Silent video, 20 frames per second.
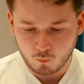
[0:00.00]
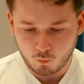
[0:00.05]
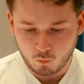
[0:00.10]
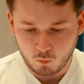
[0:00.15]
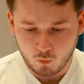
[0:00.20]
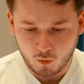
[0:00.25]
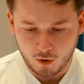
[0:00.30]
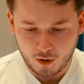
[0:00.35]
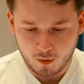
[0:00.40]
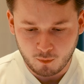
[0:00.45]

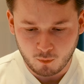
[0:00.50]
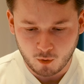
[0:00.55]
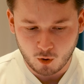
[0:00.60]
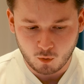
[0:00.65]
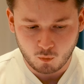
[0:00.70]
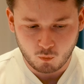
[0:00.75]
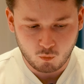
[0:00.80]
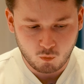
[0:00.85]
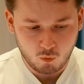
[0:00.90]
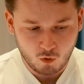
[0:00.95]
we
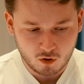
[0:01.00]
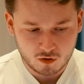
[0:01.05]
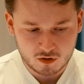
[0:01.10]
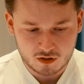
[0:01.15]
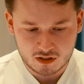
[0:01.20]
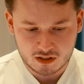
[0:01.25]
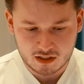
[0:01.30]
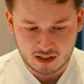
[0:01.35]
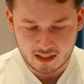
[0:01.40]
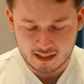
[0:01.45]
will
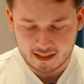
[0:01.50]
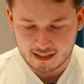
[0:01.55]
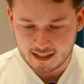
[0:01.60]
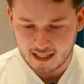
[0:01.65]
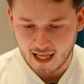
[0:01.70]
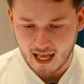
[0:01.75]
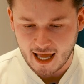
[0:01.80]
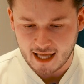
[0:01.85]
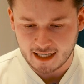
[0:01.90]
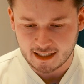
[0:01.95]
want to
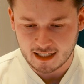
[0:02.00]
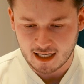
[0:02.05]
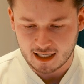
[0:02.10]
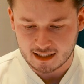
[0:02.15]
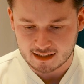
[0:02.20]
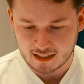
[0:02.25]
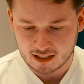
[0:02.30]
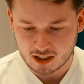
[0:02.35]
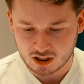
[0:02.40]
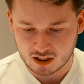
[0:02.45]
then
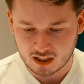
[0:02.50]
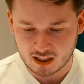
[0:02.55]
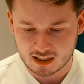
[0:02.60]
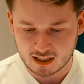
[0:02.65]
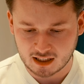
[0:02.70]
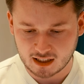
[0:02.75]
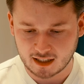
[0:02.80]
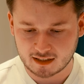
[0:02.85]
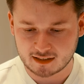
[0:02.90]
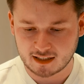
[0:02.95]
essentially
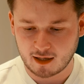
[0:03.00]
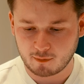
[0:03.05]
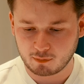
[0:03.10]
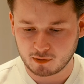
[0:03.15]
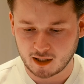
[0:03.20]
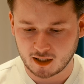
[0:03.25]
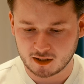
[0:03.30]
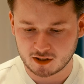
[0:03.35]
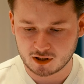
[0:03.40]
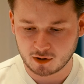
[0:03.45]
select our
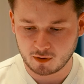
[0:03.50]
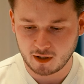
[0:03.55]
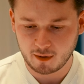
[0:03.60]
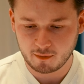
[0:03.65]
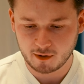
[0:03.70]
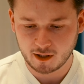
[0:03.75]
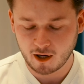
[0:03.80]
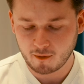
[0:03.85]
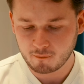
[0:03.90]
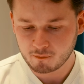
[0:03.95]
plan. So here
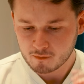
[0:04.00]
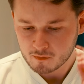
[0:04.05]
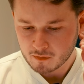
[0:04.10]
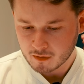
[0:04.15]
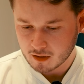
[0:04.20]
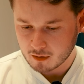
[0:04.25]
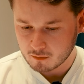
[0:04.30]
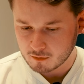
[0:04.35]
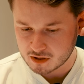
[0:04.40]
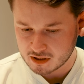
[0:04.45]
we go.
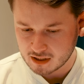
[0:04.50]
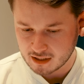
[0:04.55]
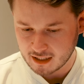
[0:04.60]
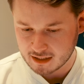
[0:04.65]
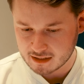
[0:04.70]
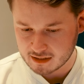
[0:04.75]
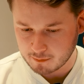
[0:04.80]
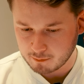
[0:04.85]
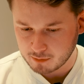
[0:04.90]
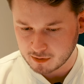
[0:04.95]
We'll
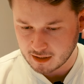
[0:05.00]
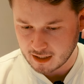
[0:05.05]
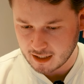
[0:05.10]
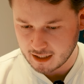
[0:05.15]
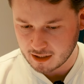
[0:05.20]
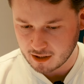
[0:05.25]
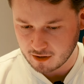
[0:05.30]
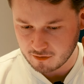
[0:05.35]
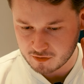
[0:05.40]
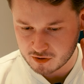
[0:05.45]
select a
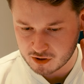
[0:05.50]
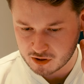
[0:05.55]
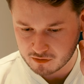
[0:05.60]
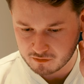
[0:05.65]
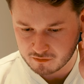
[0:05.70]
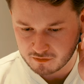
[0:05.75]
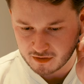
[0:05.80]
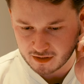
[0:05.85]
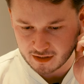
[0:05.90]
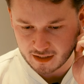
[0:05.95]
plan of
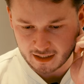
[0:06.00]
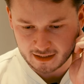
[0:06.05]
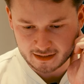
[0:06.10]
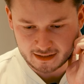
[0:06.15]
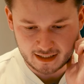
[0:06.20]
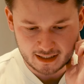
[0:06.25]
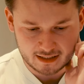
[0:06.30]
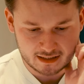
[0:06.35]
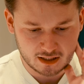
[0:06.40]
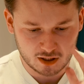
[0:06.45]
something like
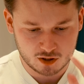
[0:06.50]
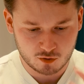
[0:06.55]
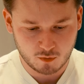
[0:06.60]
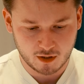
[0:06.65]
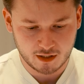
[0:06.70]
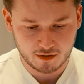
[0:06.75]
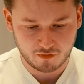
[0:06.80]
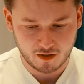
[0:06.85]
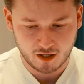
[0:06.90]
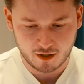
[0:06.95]
this,
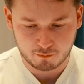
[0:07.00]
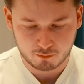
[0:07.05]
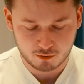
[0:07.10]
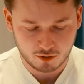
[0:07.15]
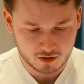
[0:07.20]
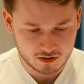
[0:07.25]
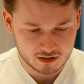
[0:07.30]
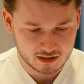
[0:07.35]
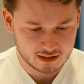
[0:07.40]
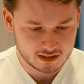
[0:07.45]
25
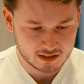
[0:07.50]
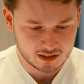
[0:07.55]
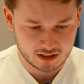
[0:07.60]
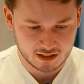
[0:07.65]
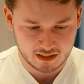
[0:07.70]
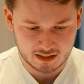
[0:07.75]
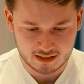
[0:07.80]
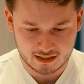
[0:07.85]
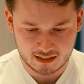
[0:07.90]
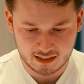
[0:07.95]
proxies, and you
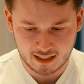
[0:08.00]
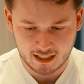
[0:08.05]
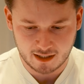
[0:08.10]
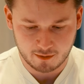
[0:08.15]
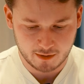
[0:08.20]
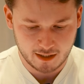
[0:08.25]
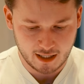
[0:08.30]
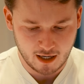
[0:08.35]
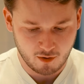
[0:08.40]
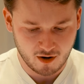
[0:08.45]
can see here
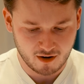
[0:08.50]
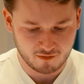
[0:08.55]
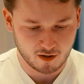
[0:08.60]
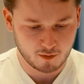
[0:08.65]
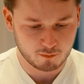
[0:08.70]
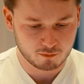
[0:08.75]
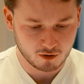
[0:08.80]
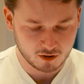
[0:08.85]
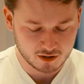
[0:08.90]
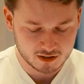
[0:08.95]
we now have our
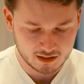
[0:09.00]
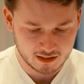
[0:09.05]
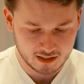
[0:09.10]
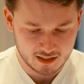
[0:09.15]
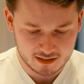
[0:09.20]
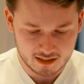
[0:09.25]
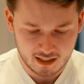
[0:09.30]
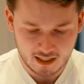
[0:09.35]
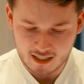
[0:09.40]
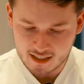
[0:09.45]
proxy
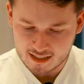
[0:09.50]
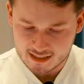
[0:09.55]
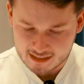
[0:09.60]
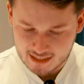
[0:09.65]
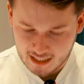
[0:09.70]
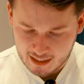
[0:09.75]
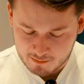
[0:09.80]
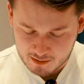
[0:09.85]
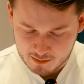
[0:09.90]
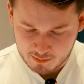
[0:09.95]
list.
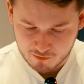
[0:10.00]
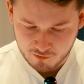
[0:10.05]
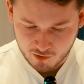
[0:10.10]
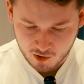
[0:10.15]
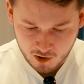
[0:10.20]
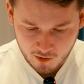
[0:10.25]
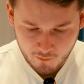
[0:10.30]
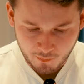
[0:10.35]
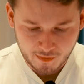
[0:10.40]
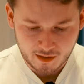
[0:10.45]
Same as
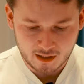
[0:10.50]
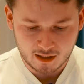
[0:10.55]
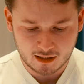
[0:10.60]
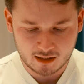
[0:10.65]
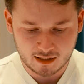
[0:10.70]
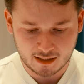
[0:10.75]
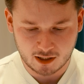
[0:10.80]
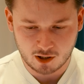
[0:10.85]
before, click